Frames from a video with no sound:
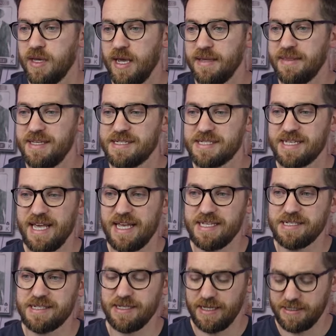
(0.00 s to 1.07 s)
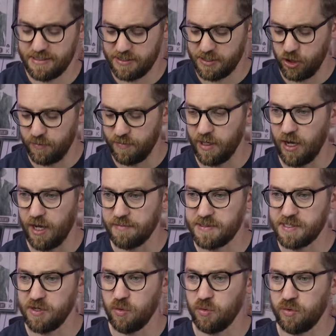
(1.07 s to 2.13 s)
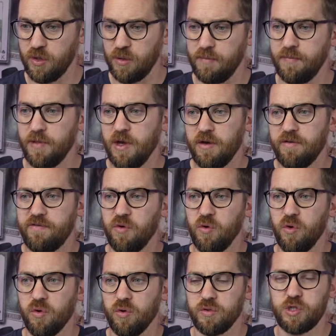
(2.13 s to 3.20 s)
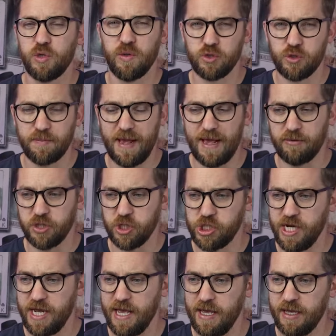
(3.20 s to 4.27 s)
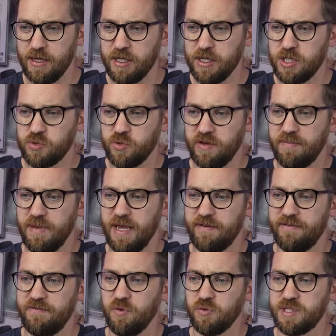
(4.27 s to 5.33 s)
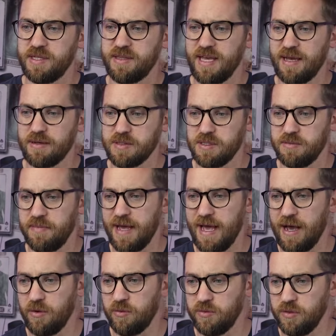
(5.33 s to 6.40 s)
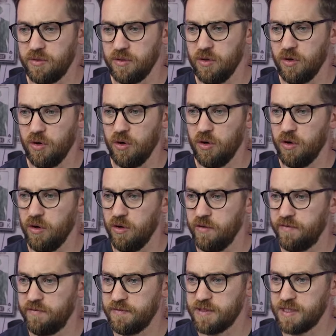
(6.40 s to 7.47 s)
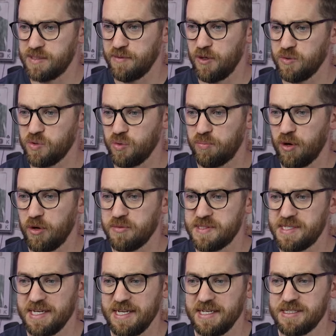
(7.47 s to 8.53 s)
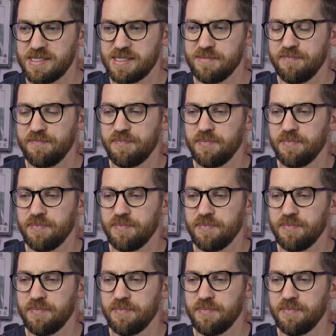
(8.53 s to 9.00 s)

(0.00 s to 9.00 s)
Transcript: In this case, let's assume that I've sold them for £200 a share. So I've made £40,000 of disposal proceeds.